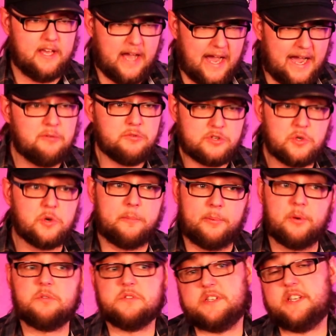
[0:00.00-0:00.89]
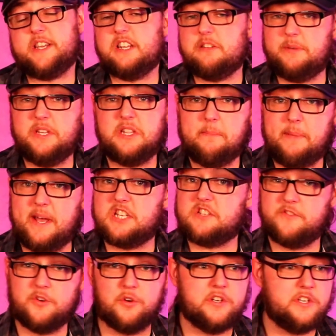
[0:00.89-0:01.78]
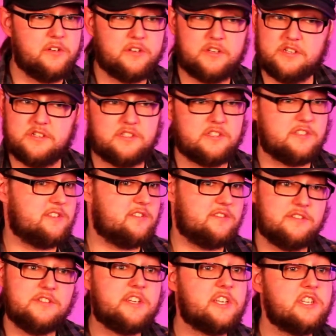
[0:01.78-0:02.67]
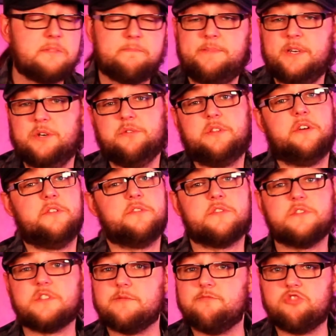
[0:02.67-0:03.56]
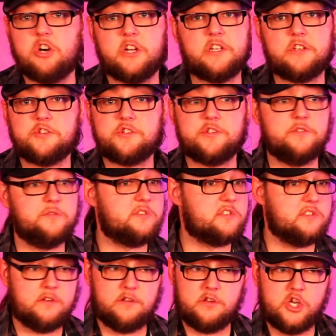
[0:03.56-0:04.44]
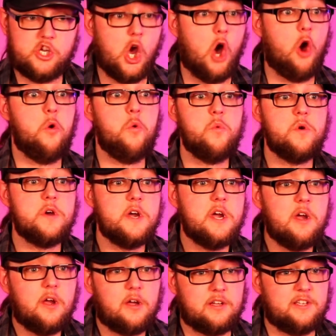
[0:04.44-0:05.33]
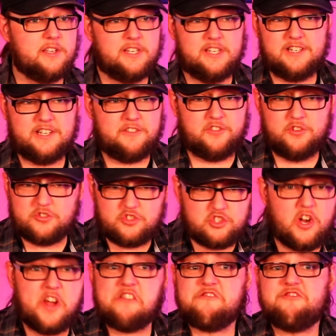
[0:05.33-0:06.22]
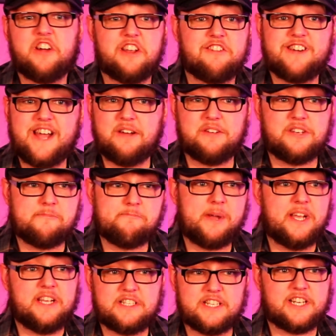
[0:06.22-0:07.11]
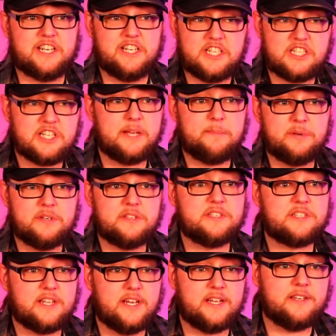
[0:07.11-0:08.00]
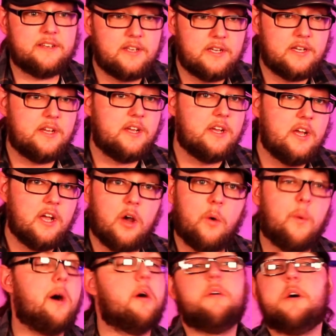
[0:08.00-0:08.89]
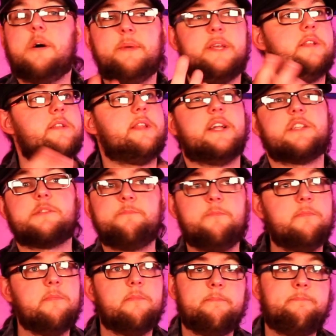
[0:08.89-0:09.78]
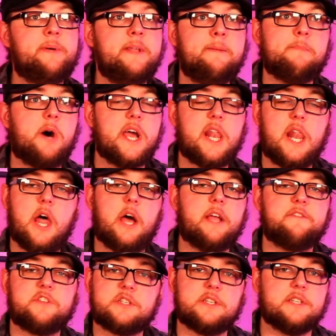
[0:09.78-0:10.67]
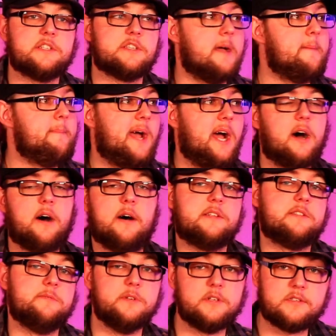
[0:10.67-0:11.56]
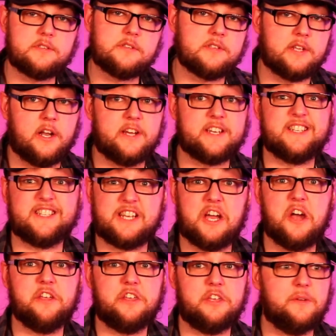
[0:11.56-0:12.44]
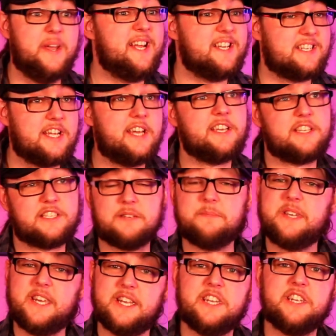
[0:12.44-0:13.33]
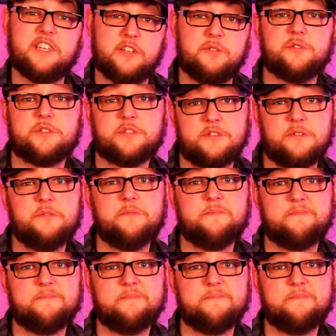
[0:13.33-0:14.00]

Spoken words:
outdoor paws are going to be the best for you, because you can just build those on some running shoes and go. And if you're trying to run around in basically slippers, then, well, I mean, that's been my life since I met Artemis, and I can tell you, it takes some getting used to.